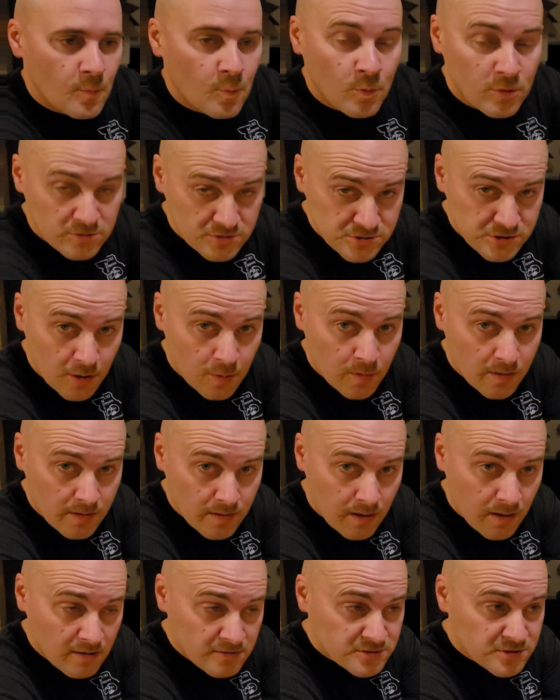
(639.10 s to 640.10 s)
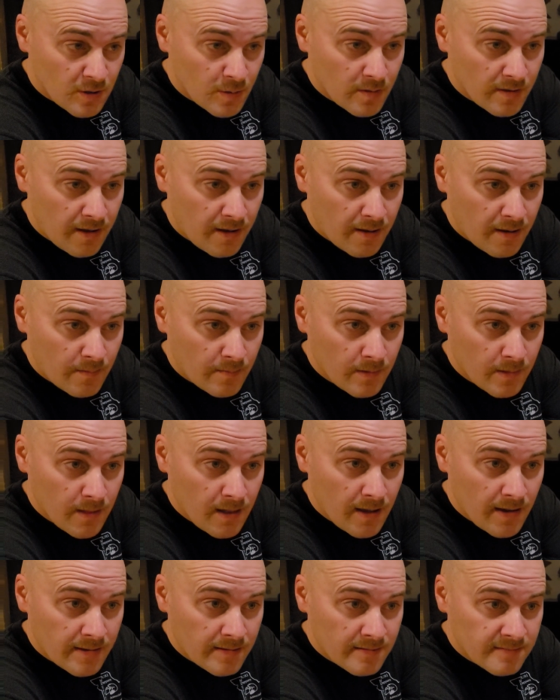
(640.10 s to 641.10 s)
we'll show it. I'll show it out on the
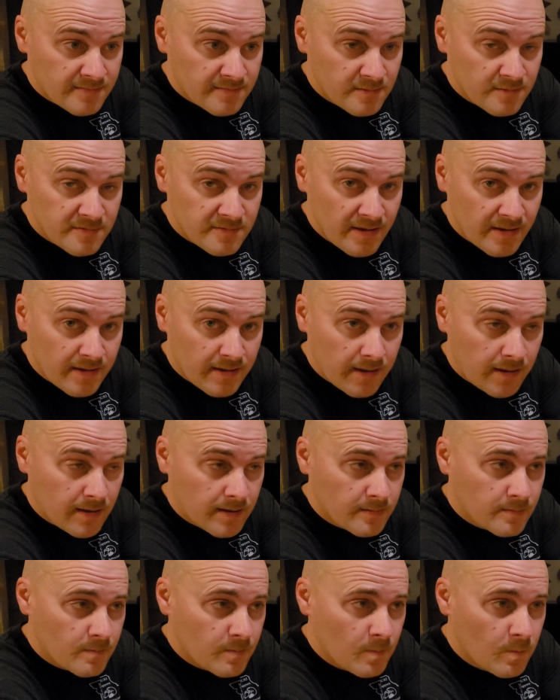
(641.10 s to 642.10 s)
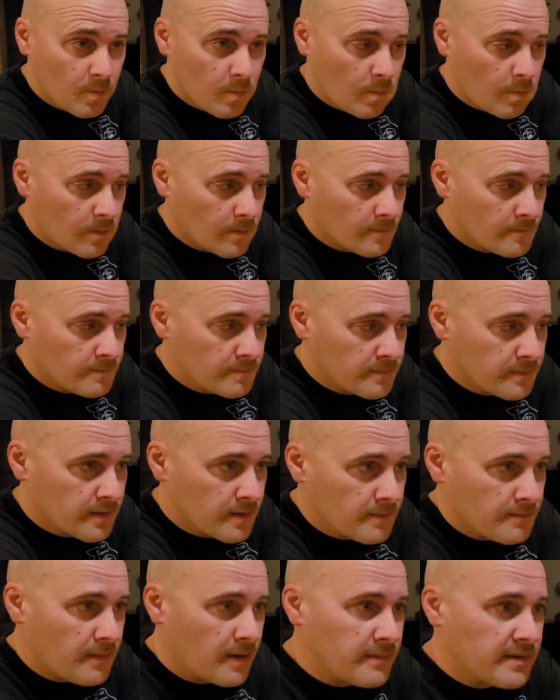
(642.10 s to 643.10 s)
line as soon as I can.
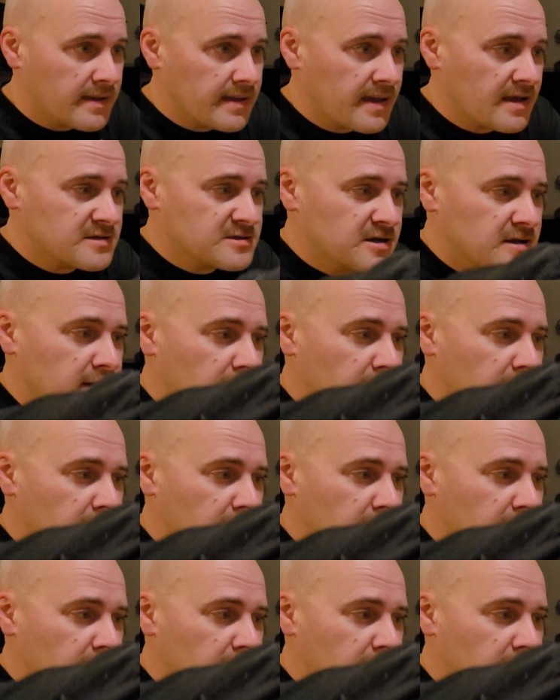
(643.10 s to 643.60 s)
Maybe catch a